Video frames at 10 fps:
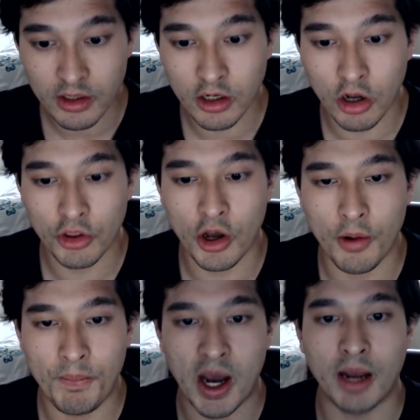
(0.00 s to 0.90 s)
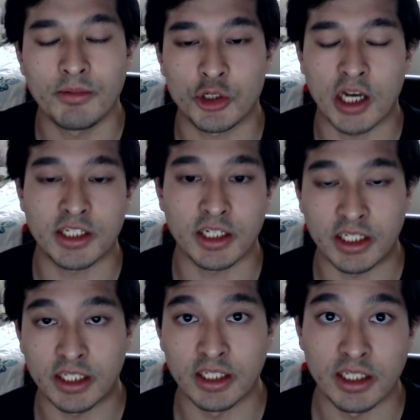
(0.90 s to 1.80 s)
Although Bam tries to
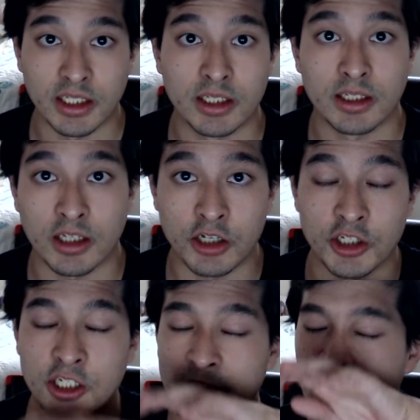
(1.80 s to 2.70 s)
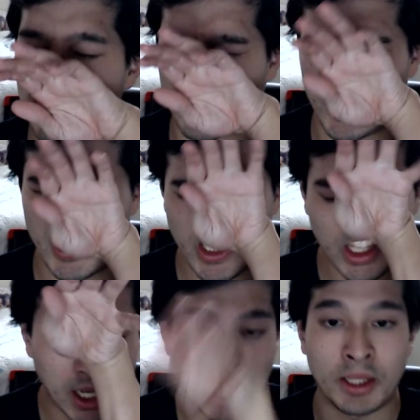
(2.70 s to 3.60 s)
understand because he
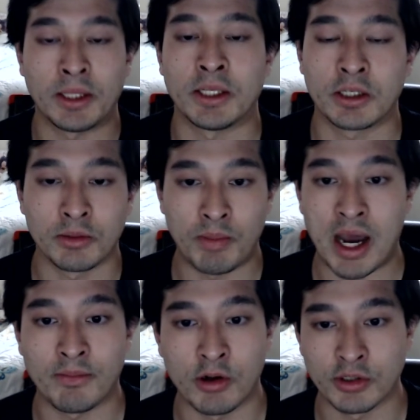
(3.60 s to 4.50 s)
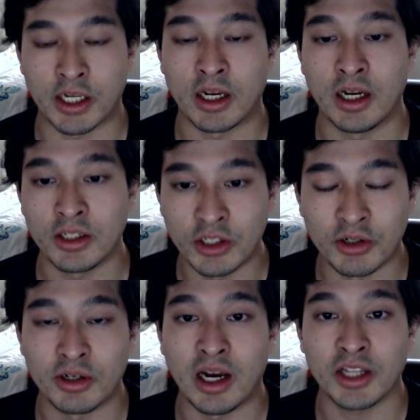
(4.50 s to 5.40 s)
thought, he Bam goes like, you,
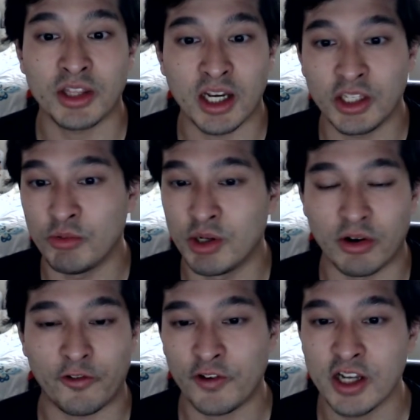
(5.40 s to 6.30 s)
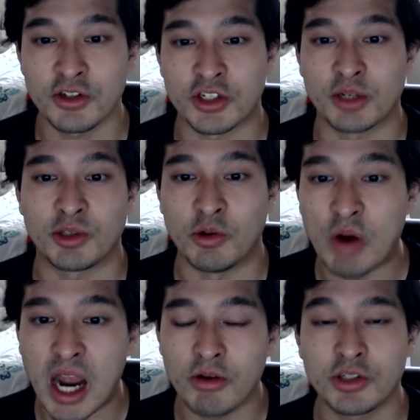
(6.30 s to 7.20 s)
I thought you, we were friends or something.
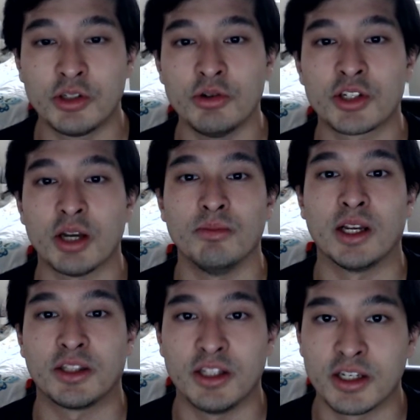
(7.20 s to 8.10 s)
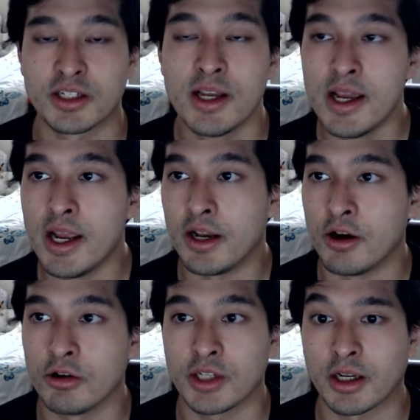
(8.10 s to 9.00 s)
Why would you do something like this? And
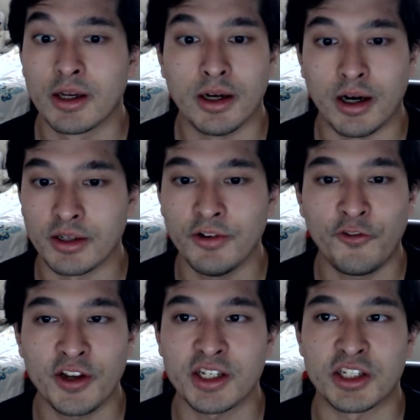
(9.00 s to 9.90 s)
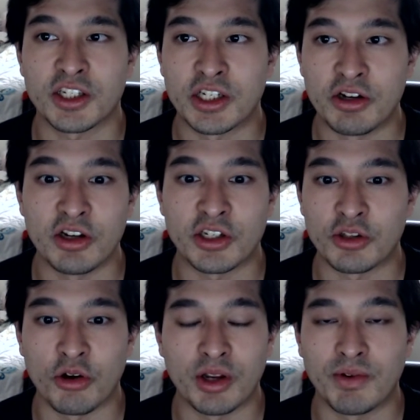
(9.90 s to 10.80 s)
Ho's like, are you freaking serious? You
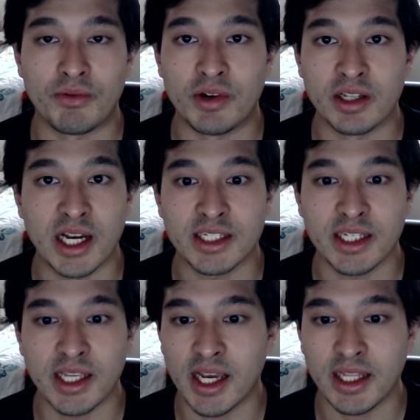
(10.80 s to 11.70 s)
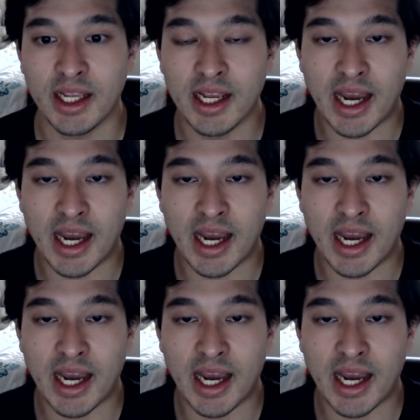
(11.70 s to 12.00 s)
don't even realize it yet?